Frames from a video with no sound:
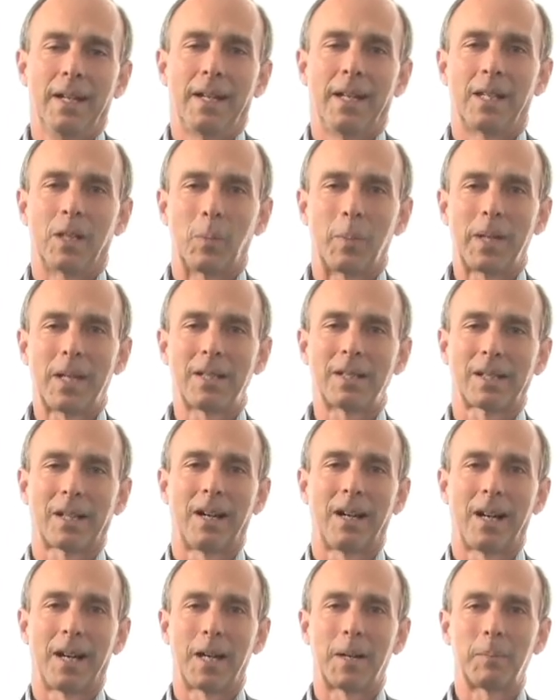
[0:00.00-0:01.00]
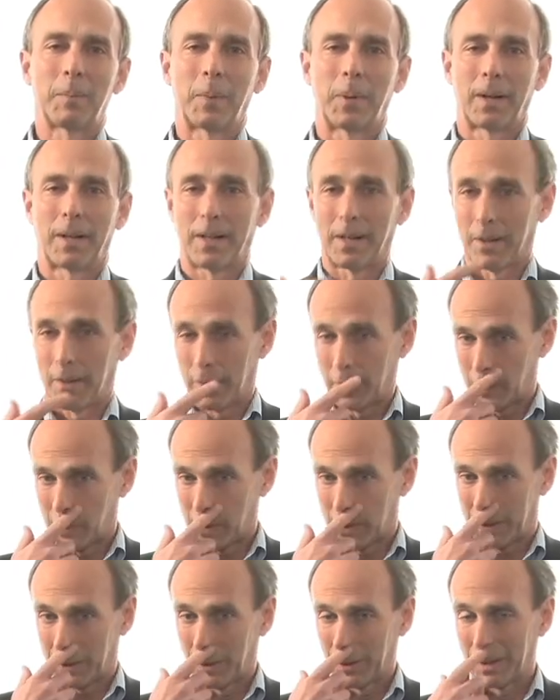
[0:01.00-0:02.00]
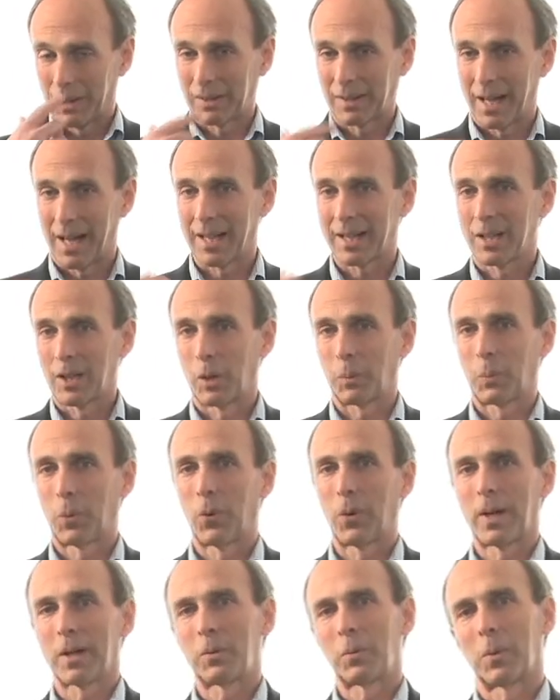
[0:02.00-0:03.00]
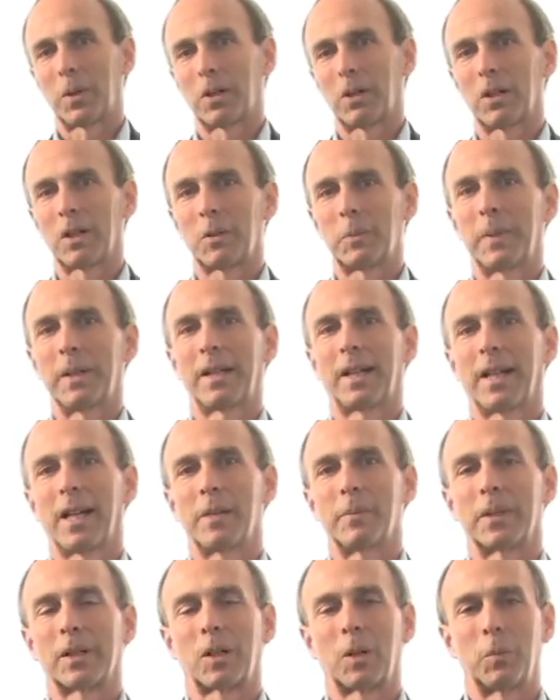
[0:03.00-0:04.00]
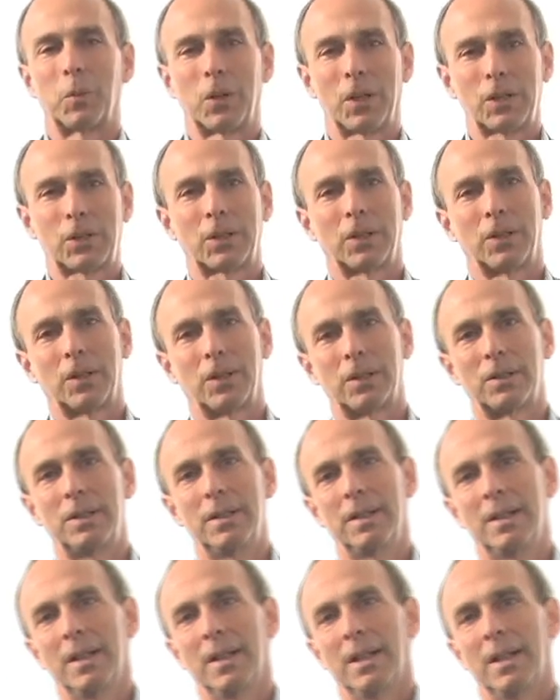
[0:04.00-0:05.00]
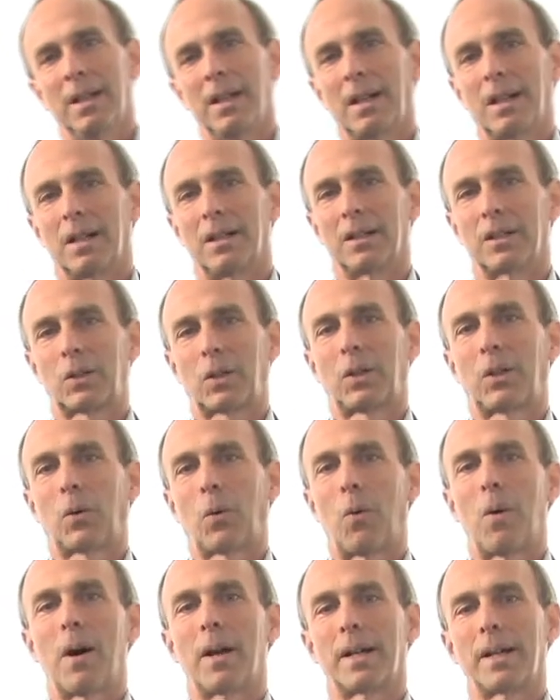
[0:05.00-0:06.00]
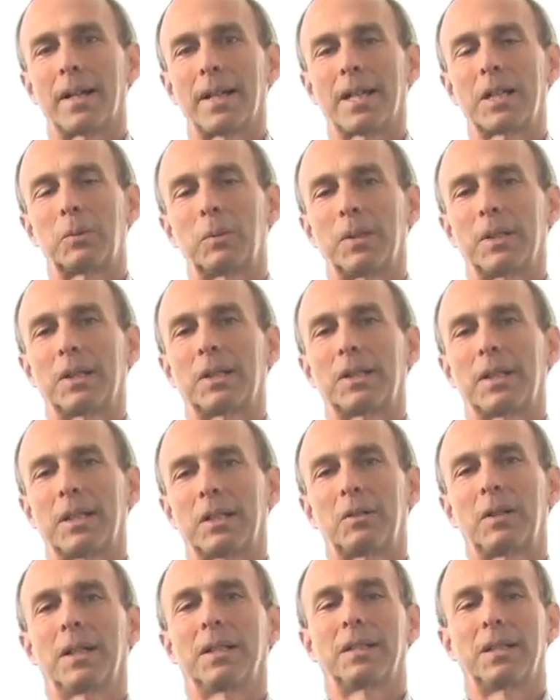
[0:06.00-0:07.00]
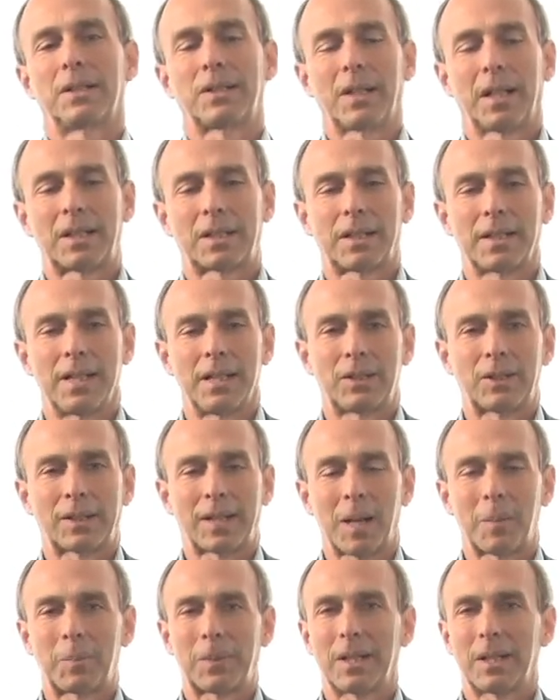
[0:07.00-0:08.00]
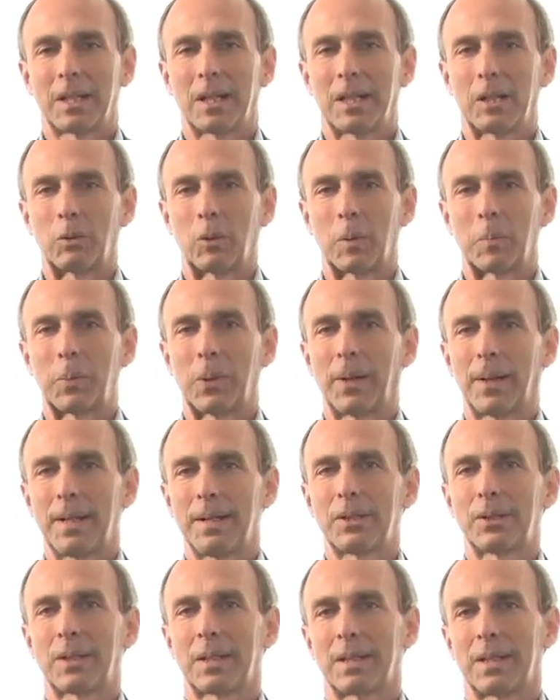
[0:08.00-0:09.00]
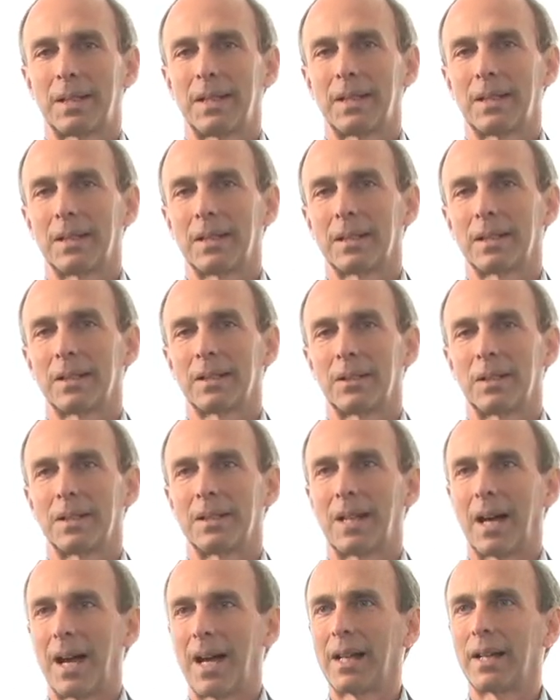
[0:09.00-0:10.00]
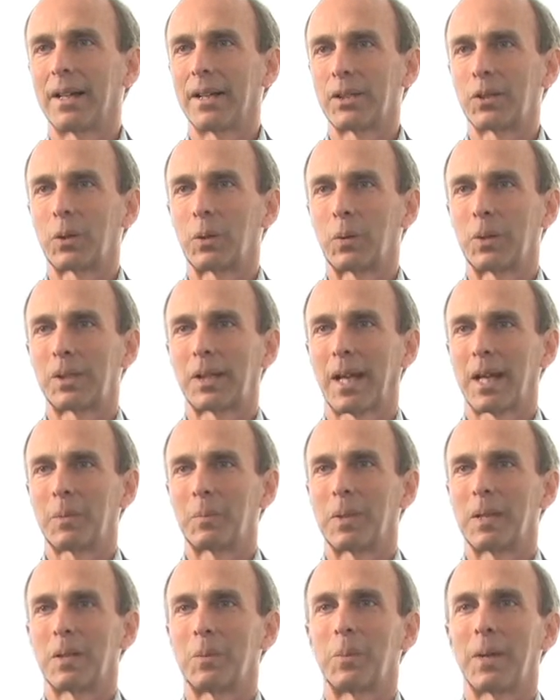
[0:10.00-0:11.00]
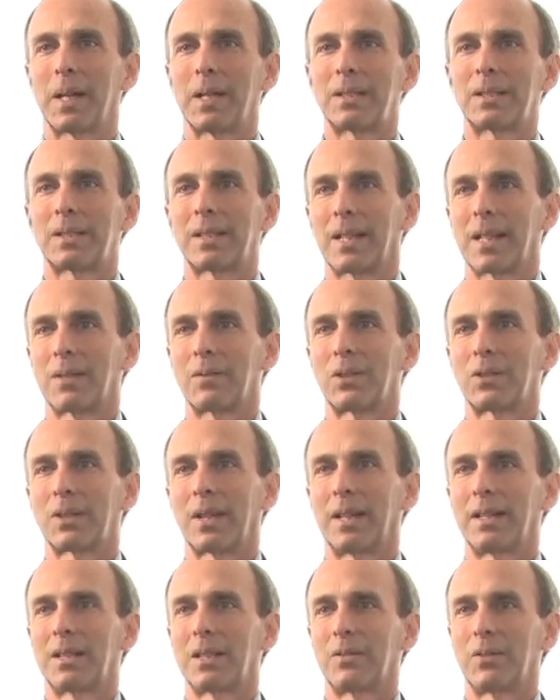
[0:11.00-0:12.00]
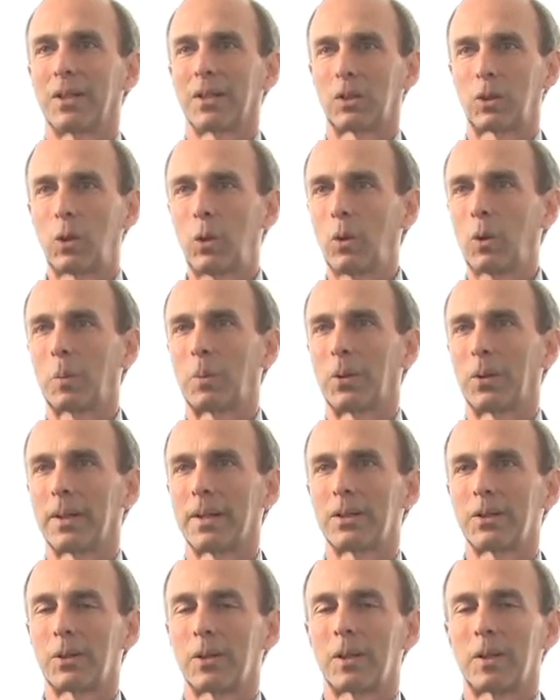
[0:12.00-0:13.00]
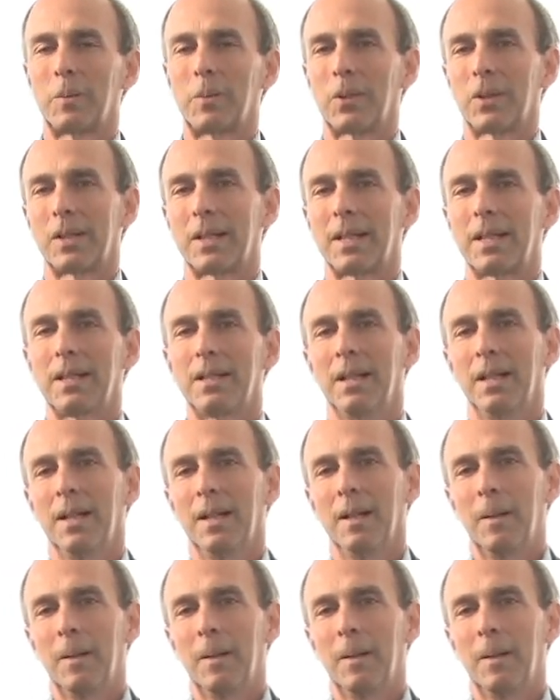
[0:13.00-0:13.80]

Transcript: In the meantime, uh, the material got to the point where it became a commercial uh, quantity. It was it, it, essentially stepped in and replaced the uh, the dye laser, which had been the mainstay of the scientific tunable laser community,